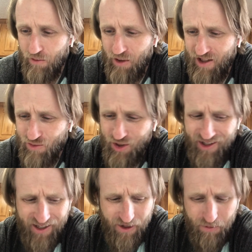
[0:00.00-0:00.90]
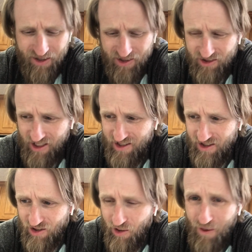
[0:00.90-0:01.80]
because when you cut up into
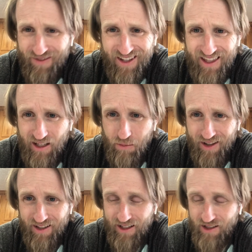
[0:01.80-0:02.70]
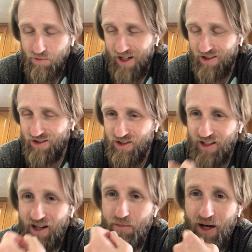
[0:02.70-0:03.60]
slices, you don't have to think about the next bite, you just
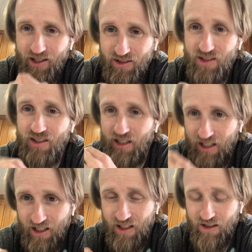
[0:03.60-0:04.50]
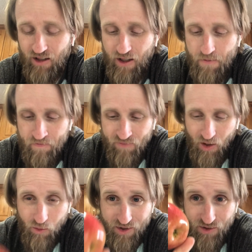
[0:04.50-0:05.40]
kind of mindlessly eat it.
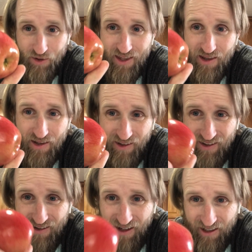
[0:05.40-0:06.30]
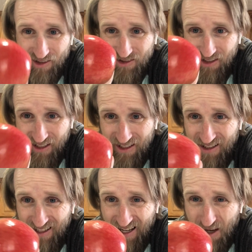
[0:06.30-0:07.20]
Whereas with actually
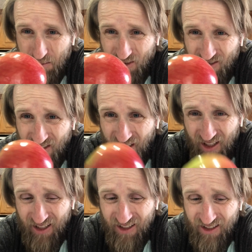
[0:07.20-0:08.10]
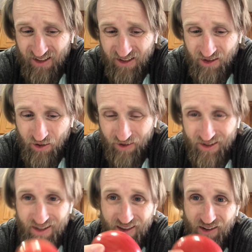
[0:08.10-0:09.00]
eating the apple, you have
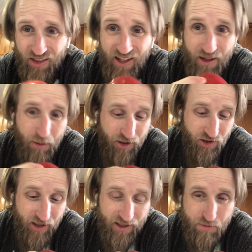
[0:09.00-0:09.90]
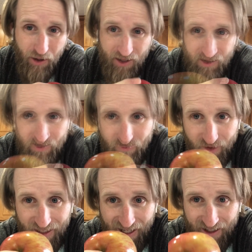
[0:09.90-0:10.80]
to sit there and think about your next bite.
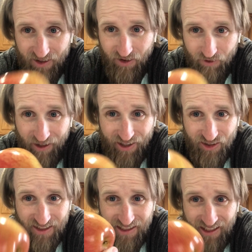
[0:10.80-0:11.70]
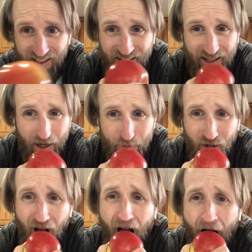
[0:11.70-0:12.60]
The act of actually eating the
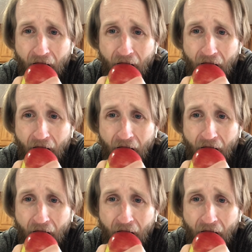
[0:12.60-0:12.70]
apple.